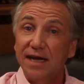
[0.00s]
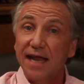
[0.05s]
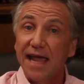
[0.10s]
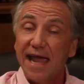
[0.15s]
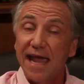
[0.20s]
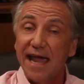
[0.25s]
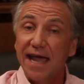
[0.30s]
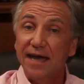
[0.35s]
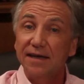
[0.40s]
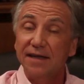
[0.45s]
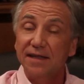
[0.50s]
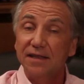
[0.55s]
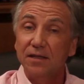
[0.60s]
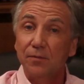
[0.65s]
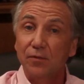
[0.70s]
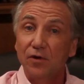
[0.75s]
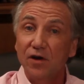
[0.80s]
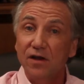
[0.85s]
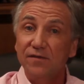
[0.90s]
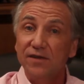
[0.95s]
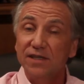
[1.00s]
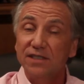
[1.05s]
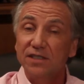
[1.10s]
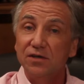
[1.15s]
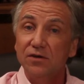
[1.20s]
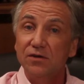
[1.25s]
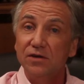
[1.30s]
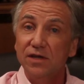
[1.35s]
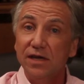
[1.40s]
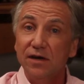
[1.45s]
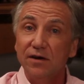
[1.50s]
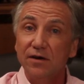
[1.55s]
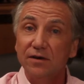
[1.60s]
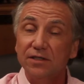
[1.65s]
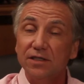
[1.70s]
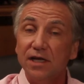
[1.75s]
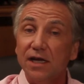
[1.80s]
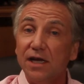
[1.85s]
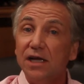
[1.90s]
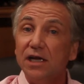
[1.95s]
had had in the previous two
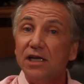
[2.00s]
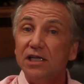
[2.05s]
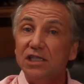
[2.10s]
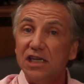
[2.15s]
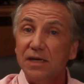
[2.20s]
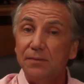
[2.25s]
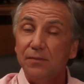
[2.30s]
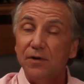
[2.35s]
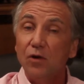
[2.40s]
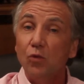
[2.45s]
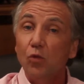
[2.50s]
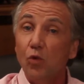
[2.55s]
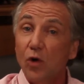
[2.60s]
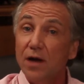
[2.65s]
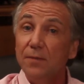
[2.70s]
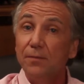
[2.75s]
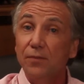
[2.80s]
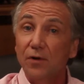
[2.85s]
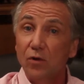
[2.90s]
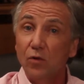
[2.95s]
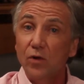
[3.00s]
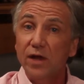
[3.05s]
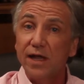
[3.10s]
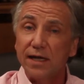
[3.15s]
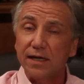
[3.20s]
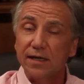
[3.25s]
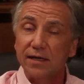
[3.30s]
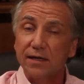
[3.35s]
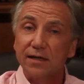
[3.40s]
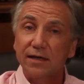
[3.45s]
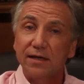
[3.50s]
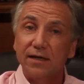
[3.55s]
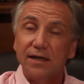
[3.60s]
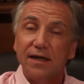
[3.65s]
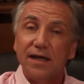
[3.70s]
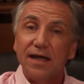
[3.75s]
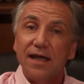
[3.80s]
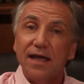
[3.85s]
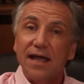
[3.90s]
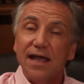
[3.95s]
years, she put one per week.
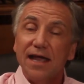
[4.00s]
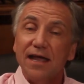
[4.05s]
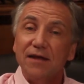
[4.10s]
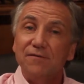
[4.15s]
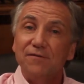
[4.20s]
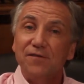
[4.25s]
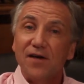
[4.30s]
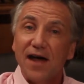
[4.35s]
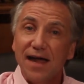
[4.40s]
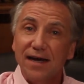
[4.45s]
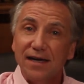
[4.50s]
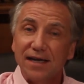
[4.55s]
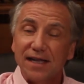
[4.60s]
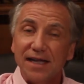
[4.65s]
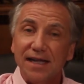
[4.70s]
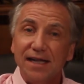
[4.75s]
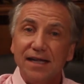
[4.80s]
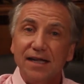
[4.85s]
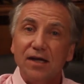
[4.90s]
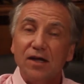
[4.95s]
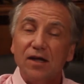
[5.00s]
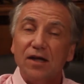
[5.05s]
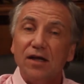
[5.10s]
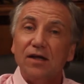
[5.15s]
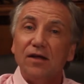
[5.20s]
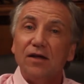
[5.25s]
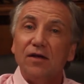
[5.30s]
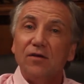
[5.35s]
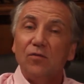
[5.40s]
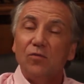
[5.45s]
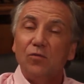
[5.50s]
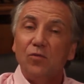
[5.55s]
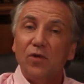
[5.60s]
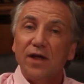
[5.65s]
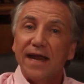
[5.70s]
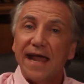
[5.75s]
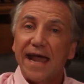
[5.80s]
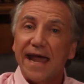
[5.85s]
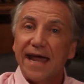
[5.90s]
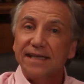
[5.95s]
And finally,
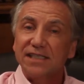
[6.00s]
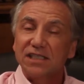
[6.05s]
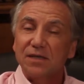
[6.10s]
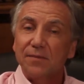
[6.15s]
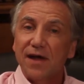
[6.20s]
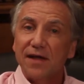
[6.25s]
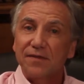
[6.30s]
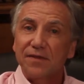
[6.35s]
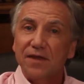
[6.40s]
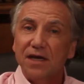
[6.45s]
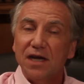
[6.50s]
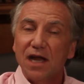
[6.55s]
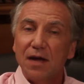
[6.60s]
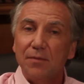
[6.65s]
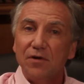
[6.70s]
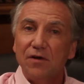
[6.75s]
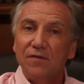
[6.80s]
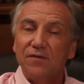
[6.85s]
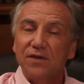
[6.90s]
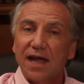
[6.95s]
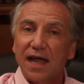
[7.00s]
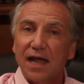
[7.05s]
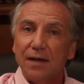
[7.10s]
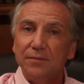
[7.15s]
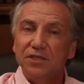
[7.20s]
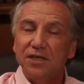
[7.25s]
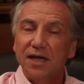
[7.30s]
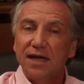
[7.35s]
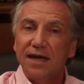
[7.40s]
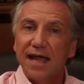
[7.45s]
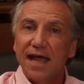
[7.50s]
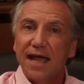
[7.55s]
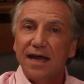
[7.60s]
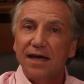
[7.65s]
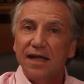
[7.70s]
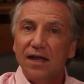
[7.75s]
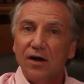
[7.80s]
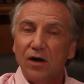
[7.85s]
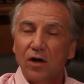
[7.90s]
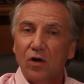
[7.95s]
when asked about the number of times she had
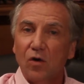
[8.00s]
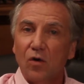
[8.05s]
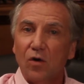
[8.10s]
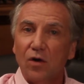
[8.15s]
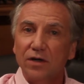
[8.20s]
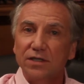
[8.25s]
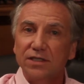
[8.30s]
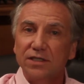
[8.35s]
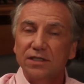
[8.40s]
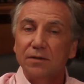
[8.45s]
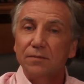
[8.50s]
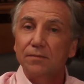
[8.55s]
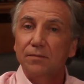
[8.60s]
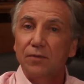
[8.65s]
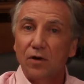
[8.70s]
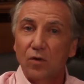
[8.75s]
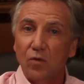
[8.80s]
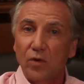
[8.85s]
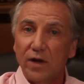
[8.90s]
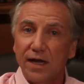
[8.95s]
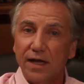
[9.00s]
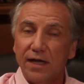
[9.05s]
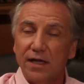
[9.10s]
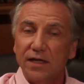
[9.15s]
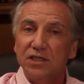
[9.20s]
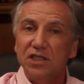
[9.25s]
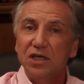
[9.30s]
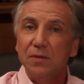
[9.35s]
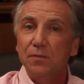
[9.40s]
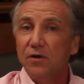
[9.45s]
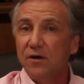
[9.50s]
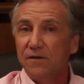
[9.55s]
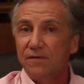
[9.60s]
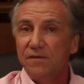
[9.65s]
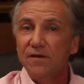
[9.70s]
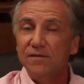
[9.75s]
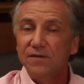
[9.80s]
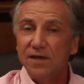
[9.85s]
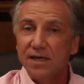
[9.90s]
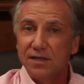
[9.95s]
had intercourse per week, she put
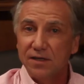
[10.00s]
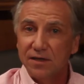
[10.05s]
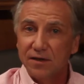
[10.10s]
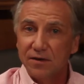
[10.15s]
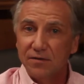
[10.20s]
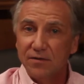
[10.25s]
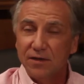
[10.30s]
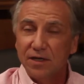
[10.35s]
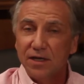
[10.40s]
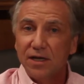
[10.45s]
52.